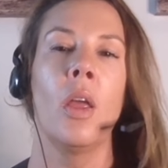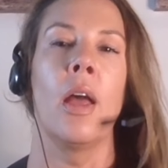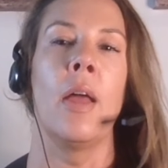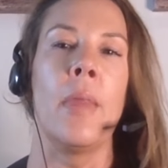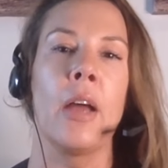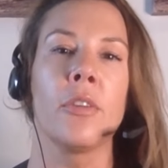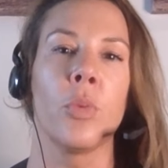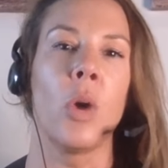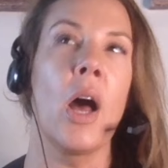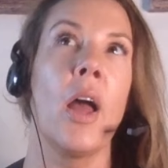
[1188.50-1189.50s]
And that's
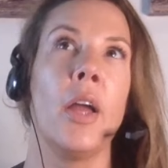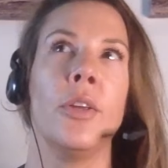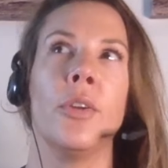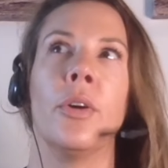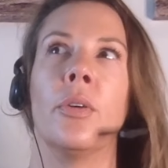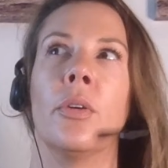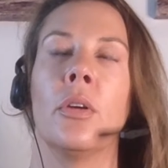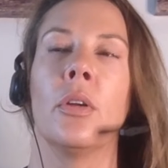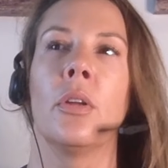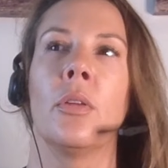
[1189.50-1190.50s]
why, you know,
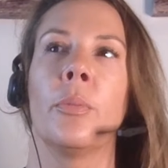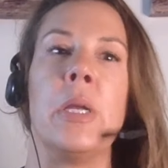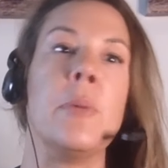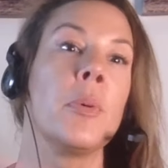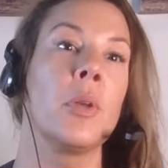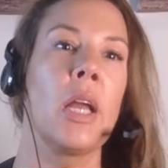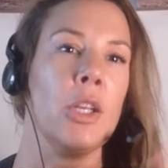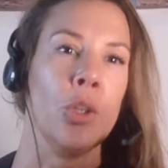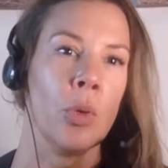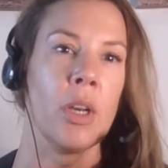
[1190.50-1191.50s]
people like
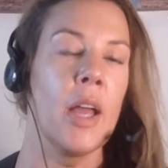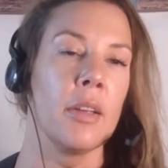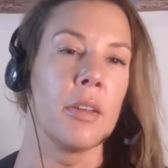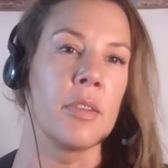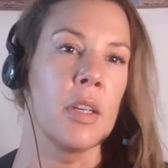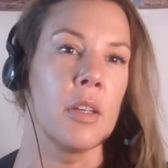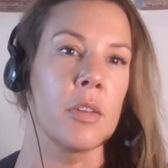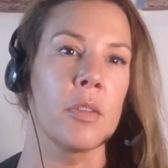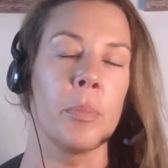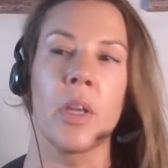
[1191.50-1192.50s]
you and I
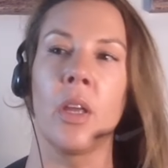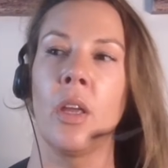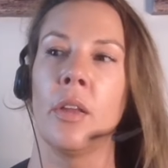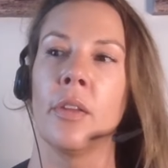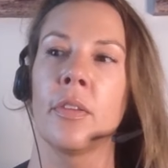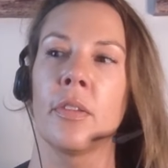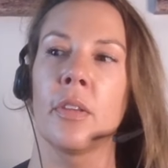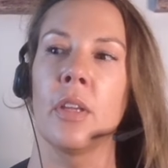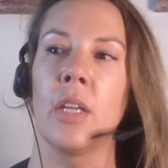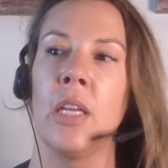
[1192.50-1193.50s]
exist because
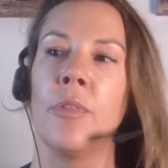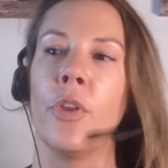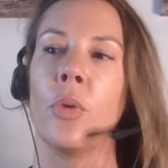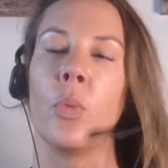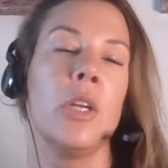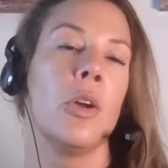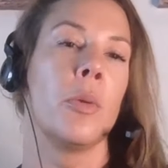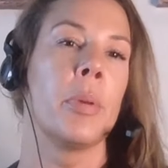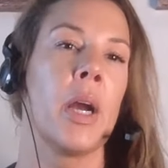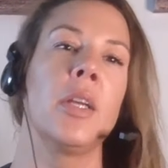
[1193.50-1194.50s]
even though we know
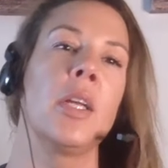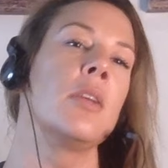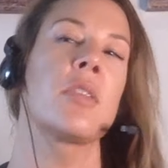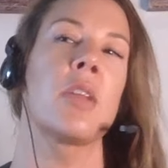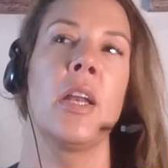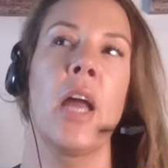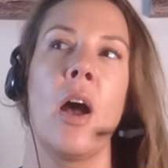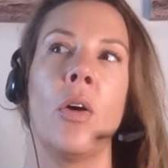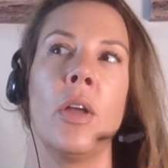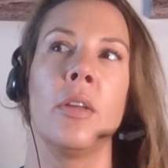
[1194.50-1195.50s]
branding inside
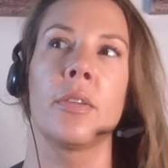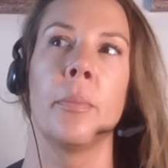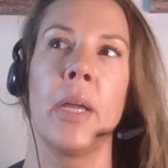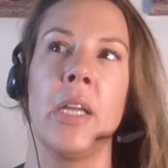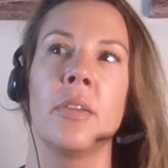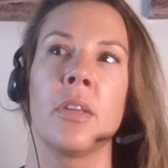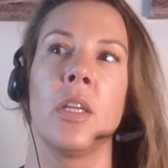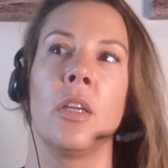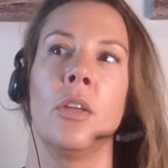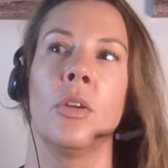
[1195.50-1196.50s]
out, it's
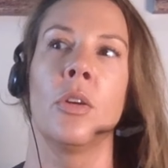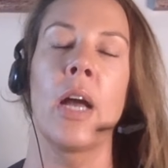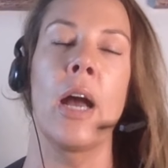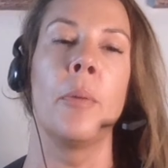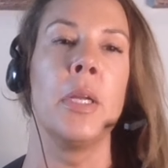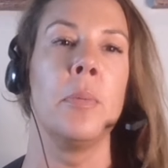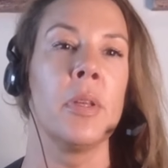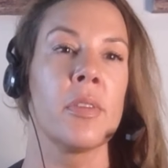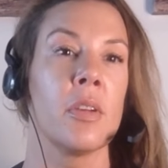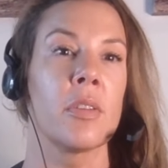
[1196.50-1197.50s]
amazing, you know, how many
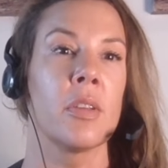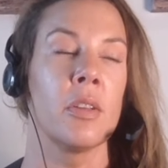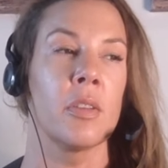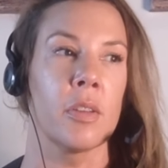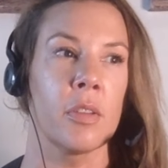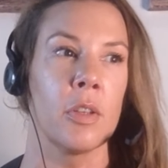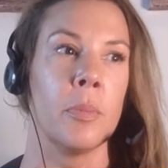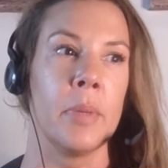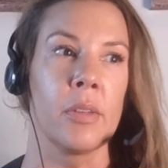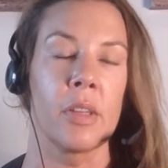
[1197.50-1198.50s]
businesses are still
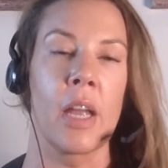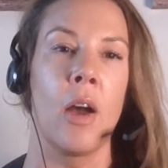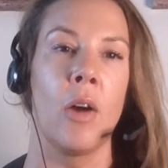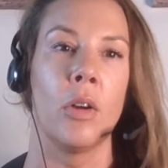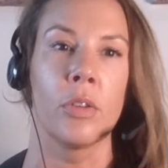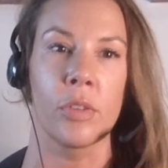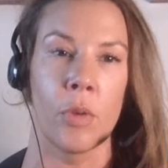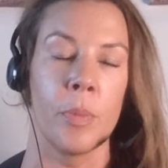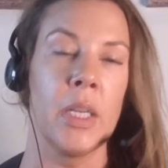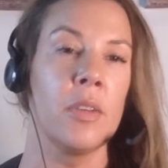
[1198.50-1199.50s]
missing out on so many